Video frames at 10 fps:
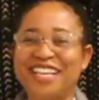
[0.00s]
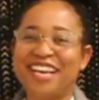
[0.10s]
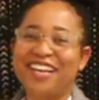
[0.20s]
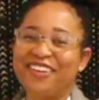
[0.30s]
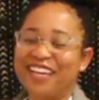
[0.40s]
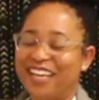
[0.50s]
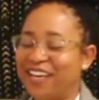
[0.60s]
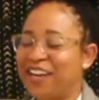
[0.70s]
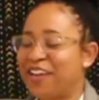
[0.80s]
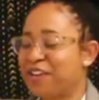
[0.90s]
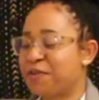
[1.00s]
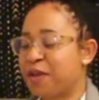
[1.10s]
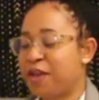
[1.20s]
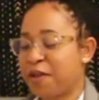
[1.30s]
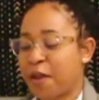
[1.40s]
Hello again.
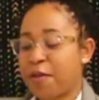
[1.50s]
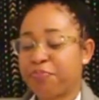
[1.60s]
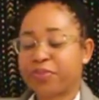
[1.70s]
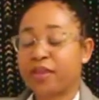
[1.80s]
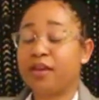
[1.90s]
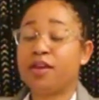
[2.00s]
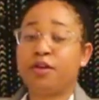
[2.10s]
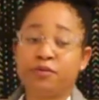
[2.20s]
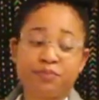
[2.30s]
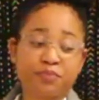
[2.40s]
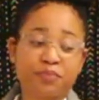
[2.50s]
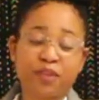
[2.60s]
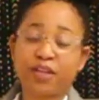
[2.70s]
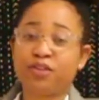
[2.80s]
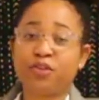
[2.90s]
You know,
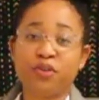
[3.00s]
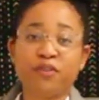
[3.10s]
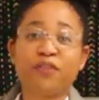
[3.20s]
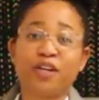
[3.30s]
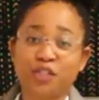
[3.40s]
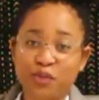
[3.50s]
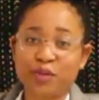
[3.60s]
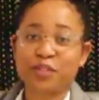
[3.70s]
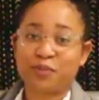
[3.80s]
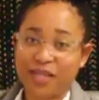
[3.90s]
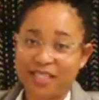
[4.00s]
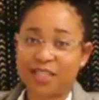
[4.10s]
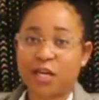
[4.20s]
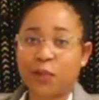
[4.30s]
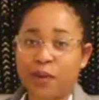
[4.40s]
doing virtual speech
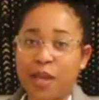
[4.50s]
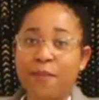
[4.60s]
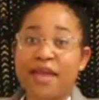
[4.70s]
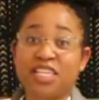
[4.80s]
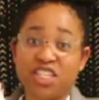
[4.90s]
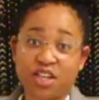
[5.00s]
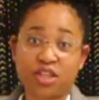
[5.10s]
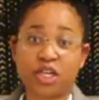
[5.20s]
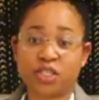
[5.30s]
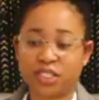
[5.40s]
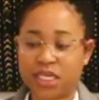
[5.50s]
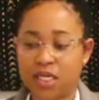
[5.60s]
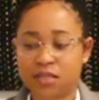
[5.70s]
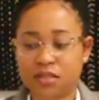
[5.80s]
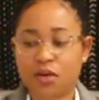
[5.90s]
therapy makes you
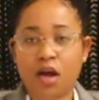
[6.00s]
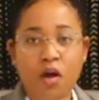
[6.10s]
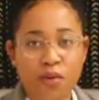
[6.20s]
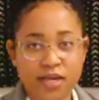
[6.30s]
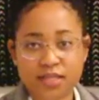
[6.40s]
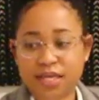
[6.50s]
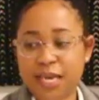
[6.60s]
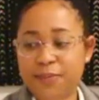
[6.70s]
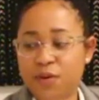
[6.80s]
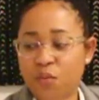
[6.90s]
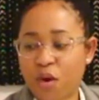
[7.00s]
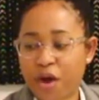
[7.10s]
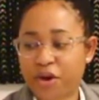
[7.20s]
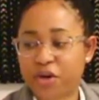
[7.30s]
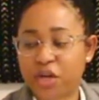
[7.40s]
thirsty, so always keep your
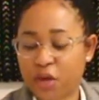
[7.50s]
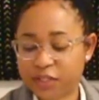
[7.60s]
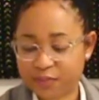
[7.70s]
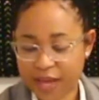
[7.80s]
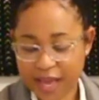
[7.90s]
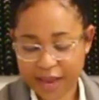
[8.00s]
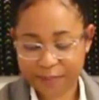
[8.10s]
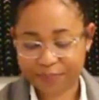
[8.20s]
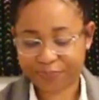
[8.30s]
water close by.